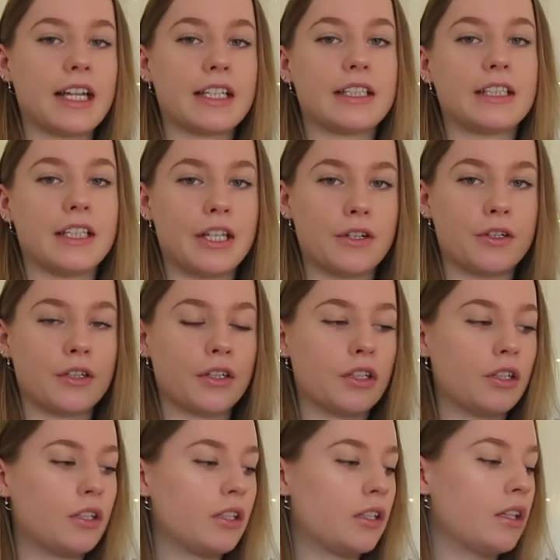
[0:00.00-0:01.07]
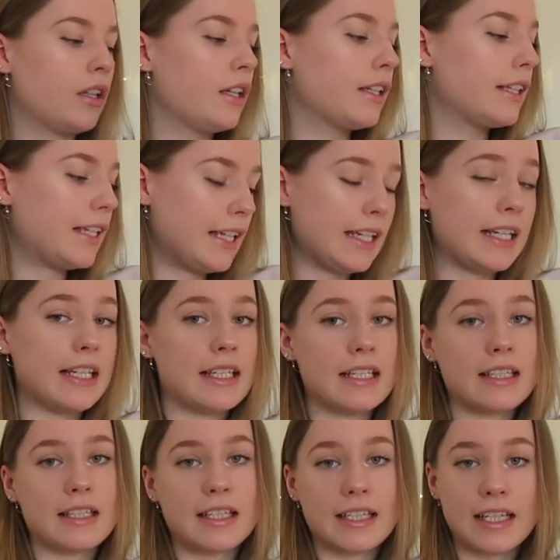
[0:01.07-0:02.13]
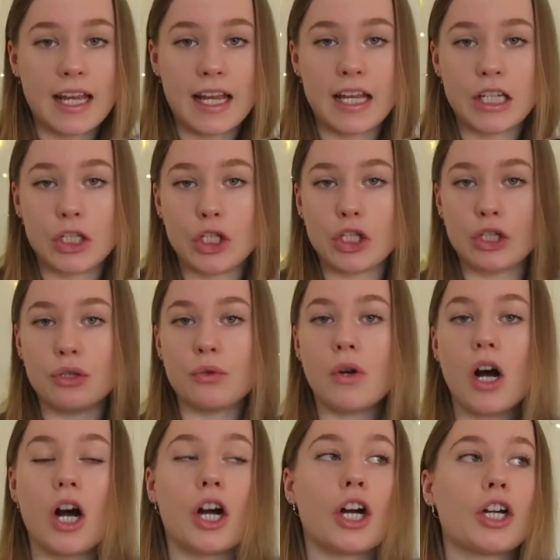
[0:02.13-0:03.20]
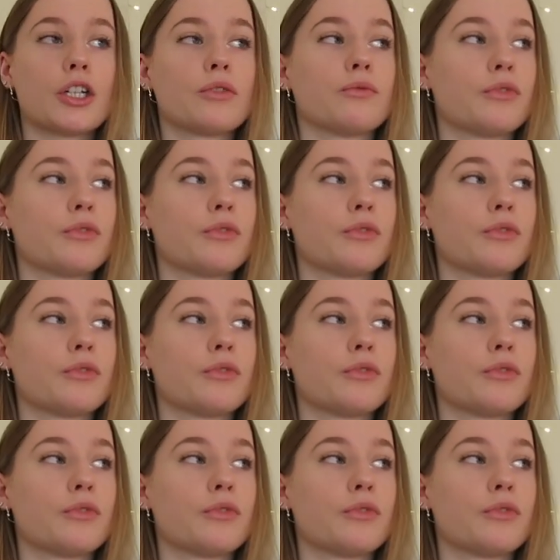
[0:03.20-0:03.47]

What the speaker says: like literal keys to get into our